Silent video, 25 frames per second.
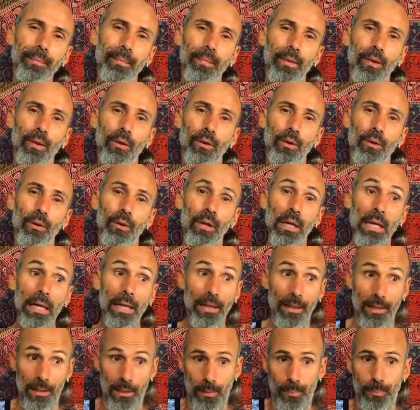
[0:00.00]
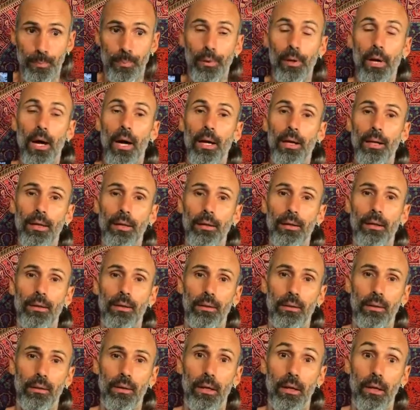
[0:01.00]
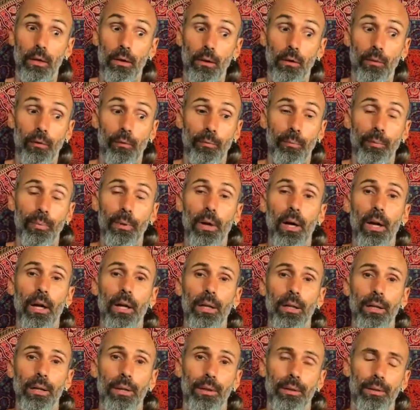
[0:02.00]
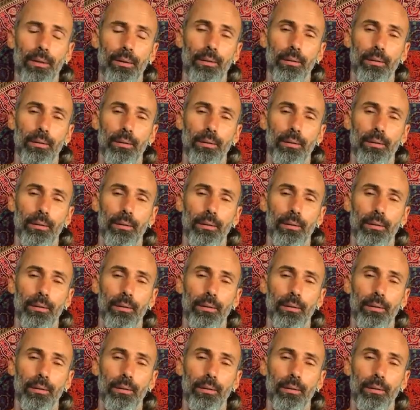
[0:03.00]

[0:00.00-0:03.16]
You know, it's pride, a lot of pride